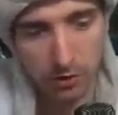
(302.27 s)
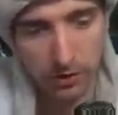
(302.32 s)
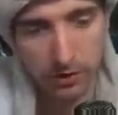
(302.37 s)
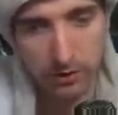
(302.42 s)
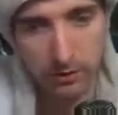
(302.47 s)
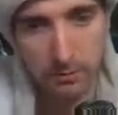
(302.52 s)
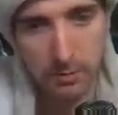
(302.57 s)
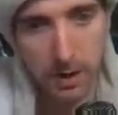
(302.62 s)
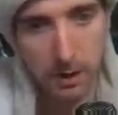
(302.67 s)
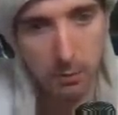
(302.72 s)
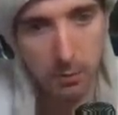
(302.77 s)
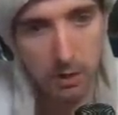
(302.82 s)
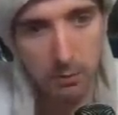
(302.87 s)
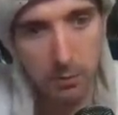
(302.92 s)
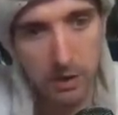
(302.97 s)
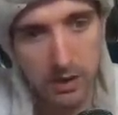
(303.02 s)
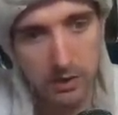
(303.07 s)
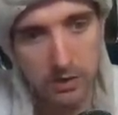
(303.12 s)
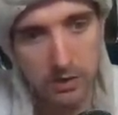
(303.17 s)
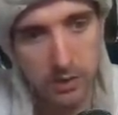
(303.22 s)
It doesn't matter what
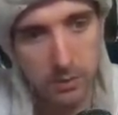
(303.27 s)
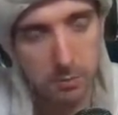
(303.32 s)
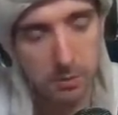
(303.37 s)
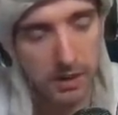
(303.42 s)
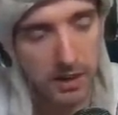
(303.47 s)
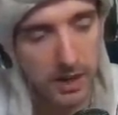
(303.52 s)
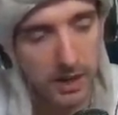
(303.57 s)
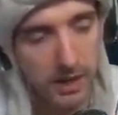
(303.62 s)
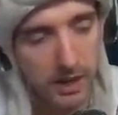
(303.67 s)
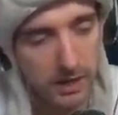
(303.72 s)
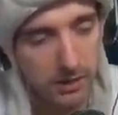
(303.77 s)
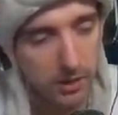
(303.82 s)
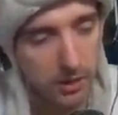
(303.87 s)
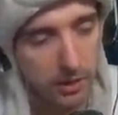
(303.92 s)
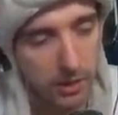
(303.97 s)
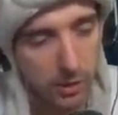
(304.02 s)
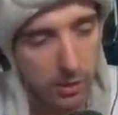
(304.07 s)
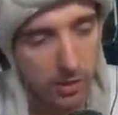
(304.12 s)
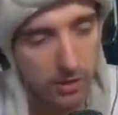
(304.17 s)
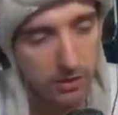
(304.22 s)
region you're playing in, you
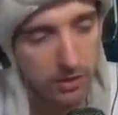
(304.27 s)
can always